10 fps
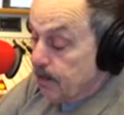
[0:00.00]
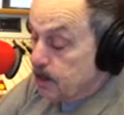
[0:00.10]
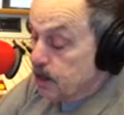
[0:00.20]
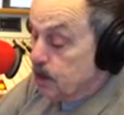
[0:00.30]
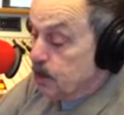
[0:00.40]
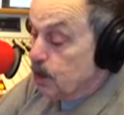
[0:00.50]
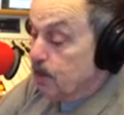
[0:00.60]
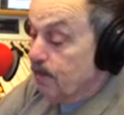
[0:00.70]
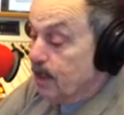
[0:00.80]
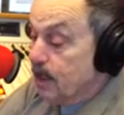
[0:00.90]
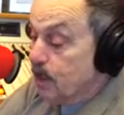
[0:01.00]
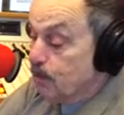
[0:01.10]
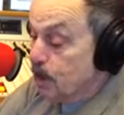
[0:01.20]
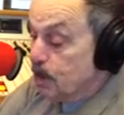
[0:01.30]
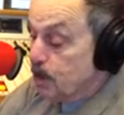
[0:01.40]
she's a certified
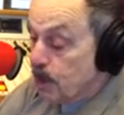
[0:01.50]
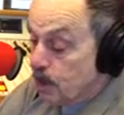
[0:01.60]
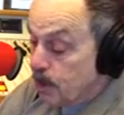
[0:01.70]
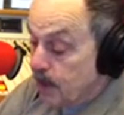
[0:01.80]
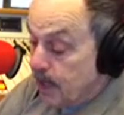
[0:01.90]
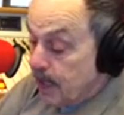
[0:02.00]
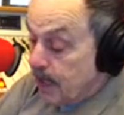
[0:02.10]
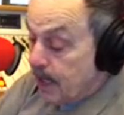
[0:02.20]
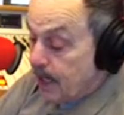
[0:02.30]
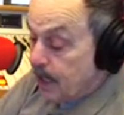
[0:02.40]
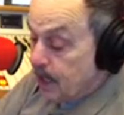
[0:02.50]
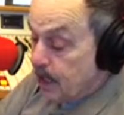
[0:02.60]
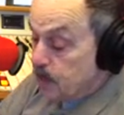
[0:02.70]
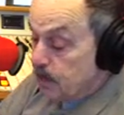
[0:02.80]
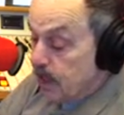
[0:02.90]
interplay leader and
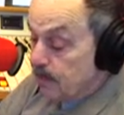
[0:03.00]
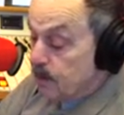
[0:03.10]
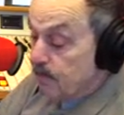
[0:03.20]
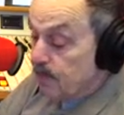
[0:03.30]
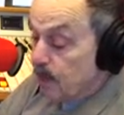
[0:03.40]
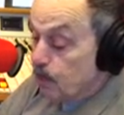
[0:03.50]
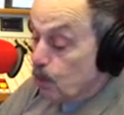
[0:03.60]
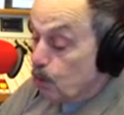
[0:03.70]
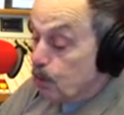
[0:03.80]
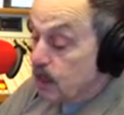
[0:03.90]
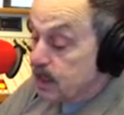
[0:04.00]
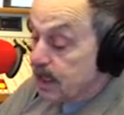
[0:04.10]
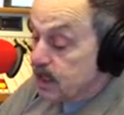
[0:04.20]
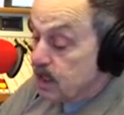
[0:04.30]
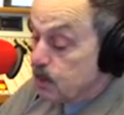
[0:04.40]
has been heavily involved with holding
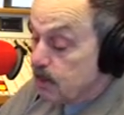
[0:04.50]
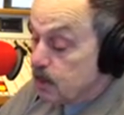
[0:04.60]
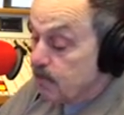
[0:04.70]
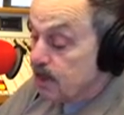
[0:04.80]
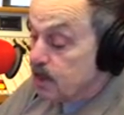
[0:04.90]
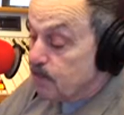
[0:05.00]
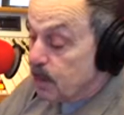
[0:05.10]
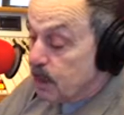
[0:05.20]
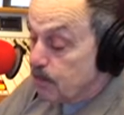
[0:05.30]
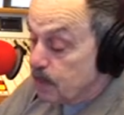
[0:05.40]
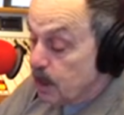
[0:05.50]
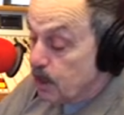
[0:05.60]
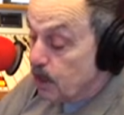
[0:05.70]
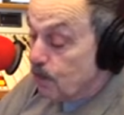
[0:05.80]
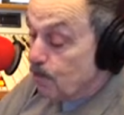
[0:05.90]
classes and special events for
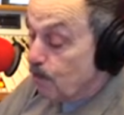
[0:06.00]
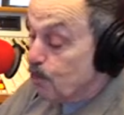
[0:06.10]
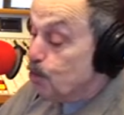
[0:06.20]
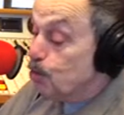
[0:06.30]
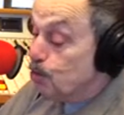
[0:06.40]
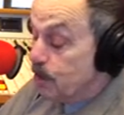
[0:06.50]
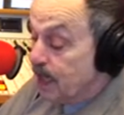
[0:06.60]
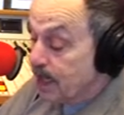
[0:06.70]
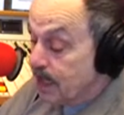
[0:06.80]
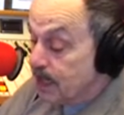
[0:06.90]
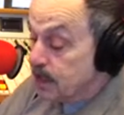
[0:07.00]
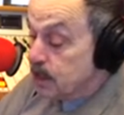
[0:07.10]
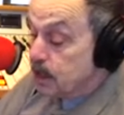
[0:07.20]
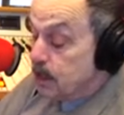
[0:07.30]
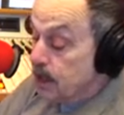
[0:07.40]
interplay for over 2
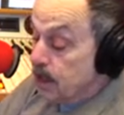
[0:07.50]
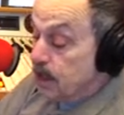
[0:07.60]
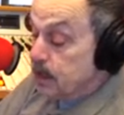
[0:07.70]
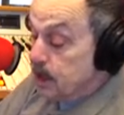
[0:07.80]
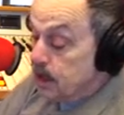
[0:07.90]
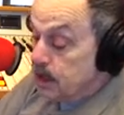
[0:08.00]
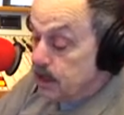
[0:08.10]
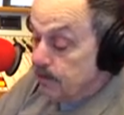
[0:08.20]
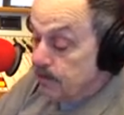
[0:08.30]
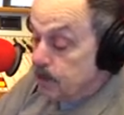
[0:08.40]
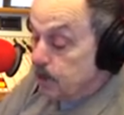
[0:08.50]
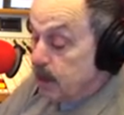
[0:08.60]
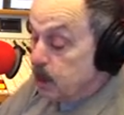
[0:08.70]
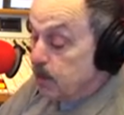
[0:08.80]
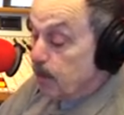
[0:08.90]
decades. She feels
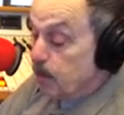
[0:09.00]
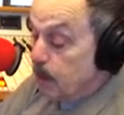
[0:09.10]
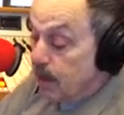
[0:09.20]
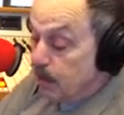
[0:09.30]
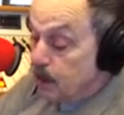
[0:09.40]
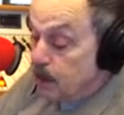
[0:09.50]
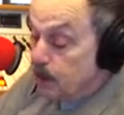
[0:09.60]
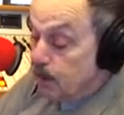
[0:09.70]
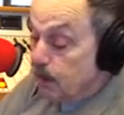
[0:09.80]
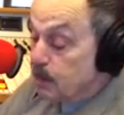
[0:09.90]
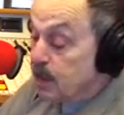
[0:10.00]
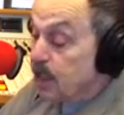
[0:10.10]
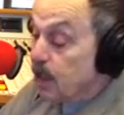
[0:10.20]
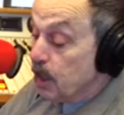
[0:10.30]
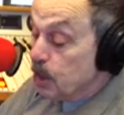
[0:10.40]
passionate about bringing opportunities to people to
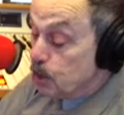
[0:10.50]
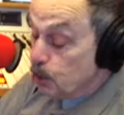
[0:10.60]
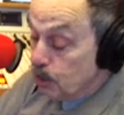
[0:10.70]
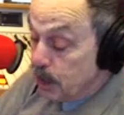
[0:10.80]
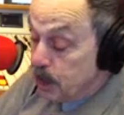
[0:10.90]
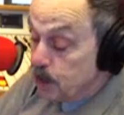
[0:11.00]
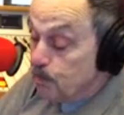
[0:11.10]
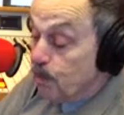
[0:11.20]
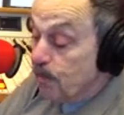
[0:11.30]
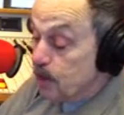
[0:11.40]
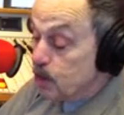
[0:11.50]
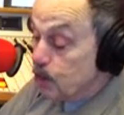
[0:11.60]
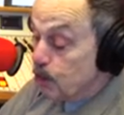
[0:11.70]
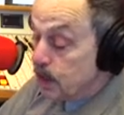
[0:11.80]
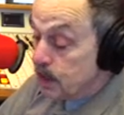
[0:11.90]
tell their stories, move their
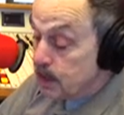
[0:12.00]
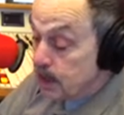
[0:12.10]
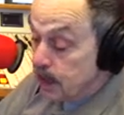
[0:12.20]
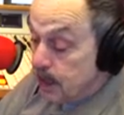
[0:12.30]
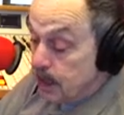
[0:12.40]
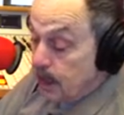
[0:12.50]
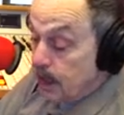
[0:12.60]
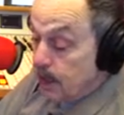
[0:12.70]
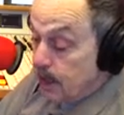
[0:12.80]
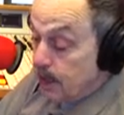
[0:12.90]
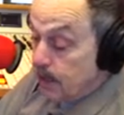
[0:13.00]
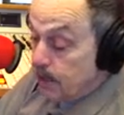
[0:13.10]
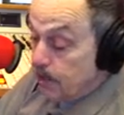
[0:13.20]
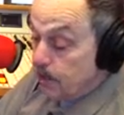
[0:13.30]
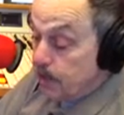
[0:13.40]
stories,
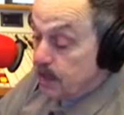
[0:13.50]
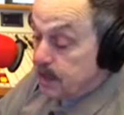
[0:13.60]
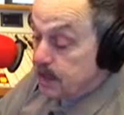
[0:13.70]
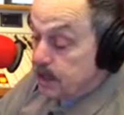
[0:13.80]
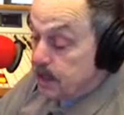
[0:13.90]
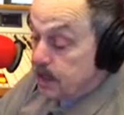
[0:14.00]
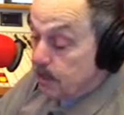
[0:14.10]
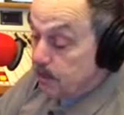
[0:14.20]
be still,